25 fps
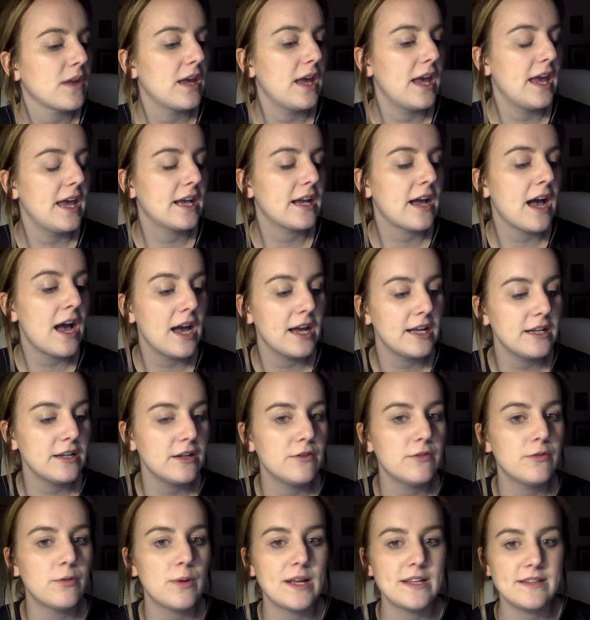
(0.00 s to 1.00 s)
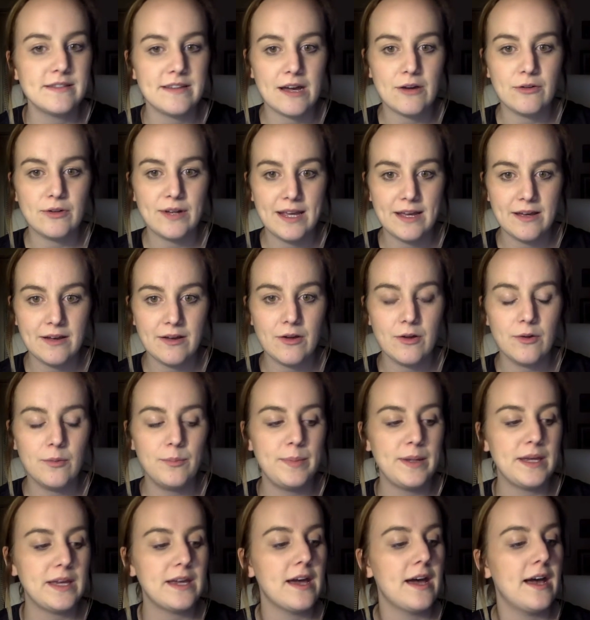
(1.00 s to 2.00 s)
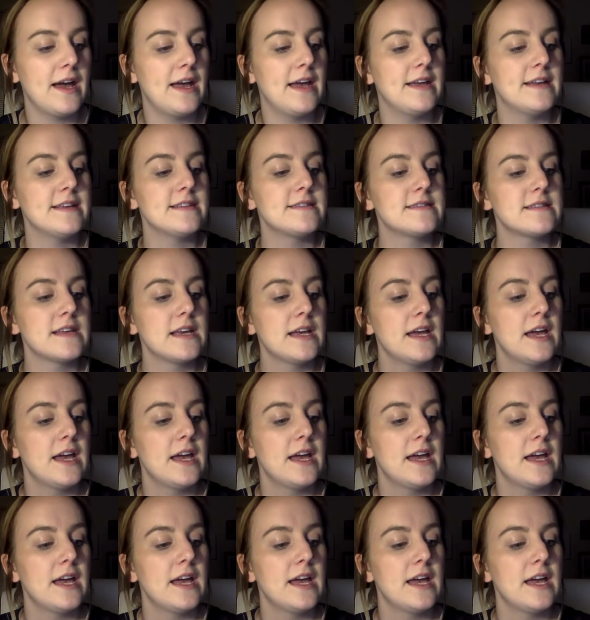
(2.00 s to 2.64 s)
It kind of went downhill because